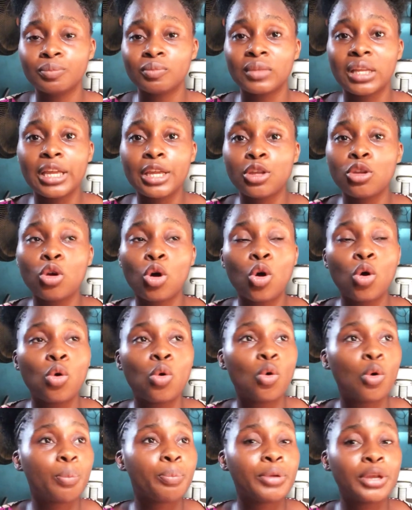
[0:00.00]
in your
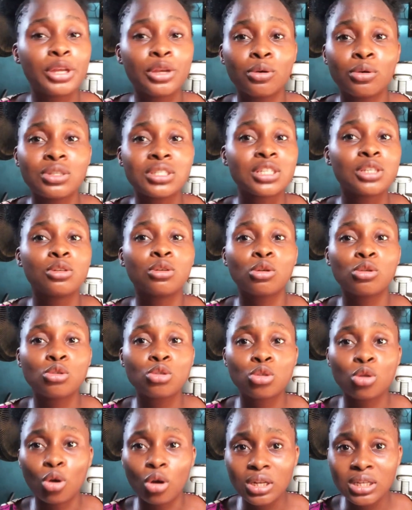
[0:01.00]
opinions, in your
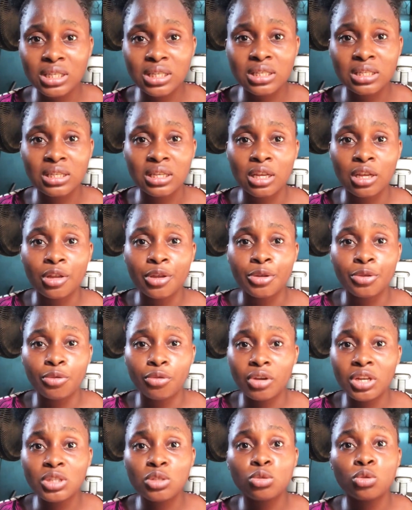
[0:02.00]
thoughts.
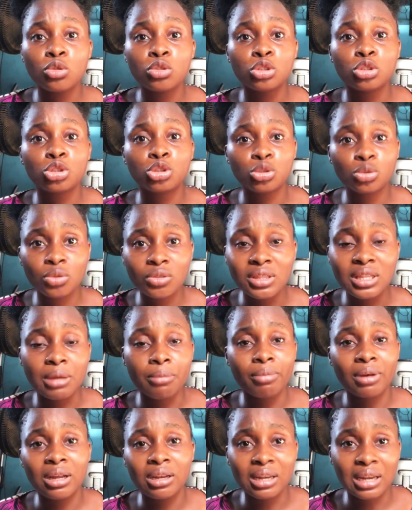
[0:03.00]
You need to know the truth
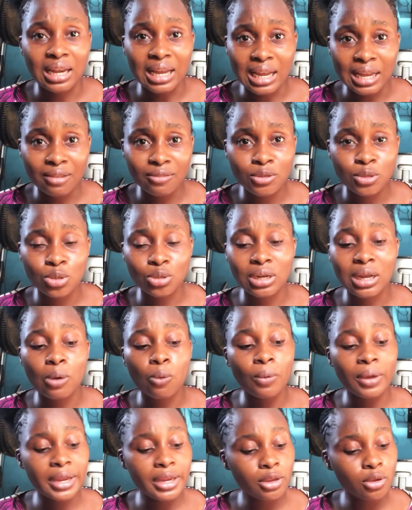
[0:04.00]
about life, so that
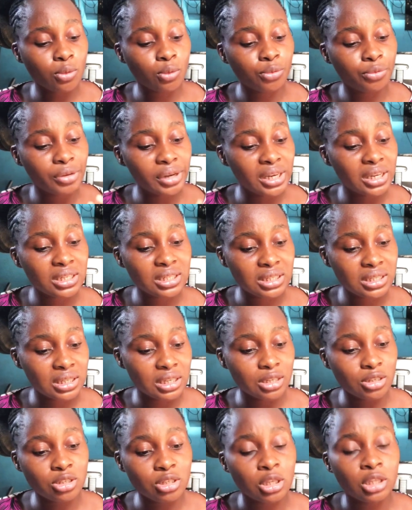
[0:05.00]
when you read these
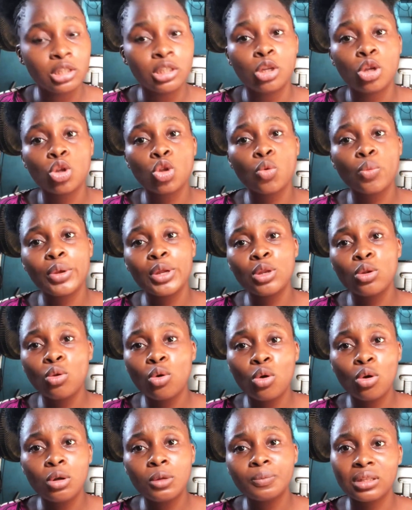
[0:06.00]
things, you will
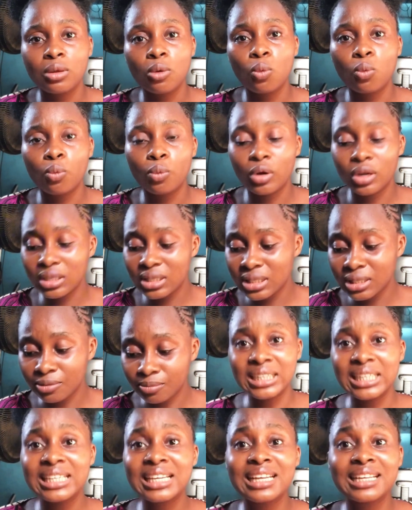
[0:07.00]
know what
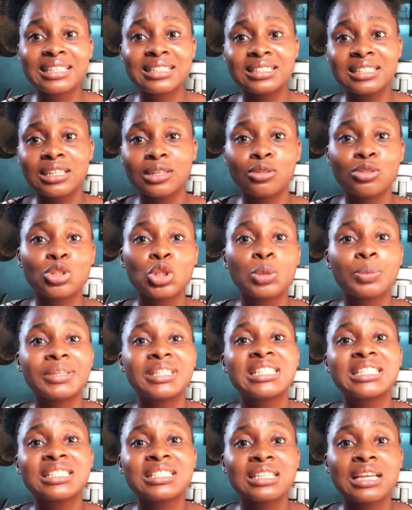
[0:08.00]
it entails. You'll be
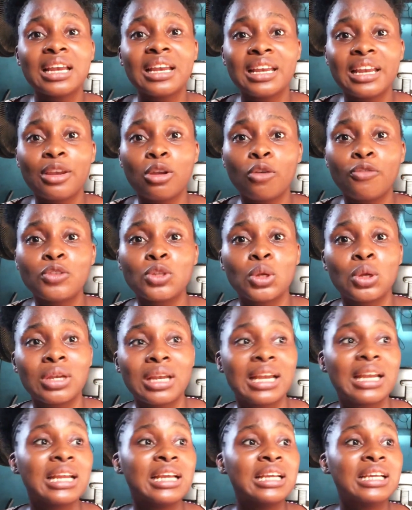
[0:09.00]
discerning enough to know
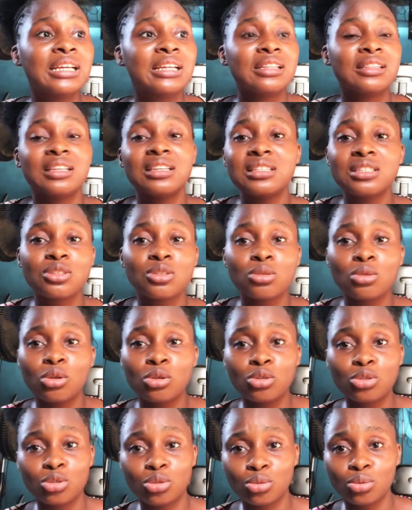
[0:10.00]
that this is
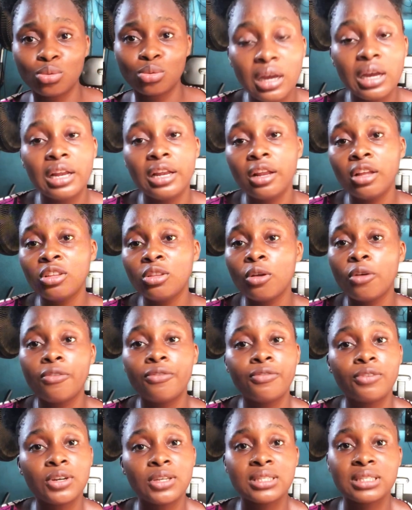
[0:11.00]
not true. A lot of
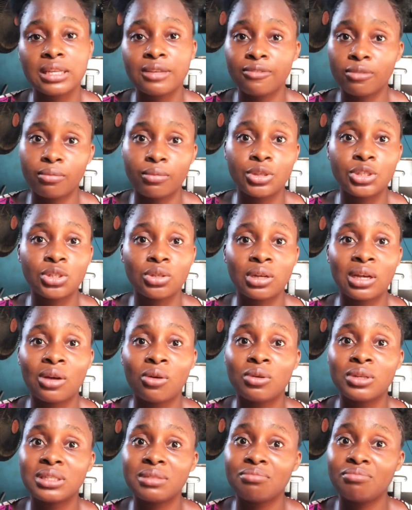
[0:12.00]
false information
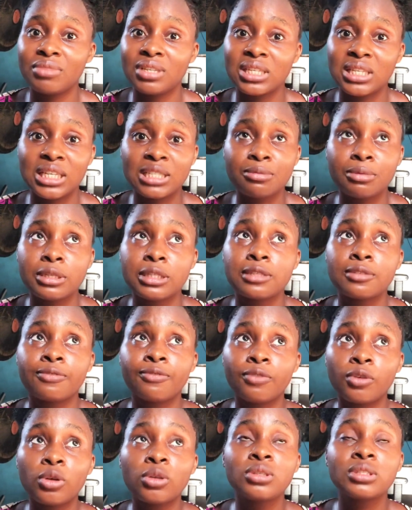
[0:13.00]
now on the media space,
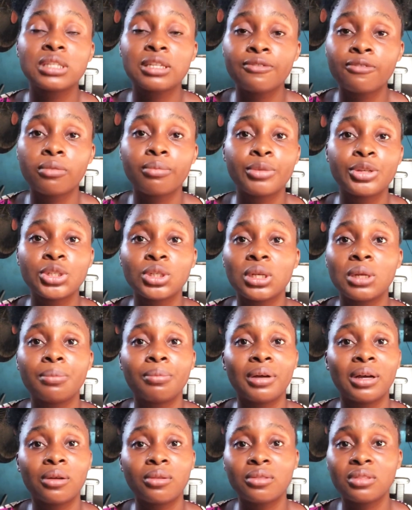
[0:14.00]
false information
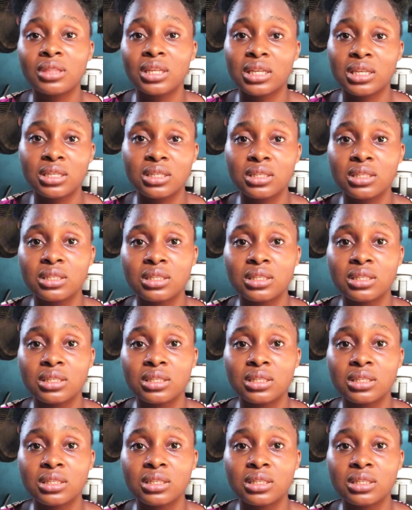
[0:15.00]
about things,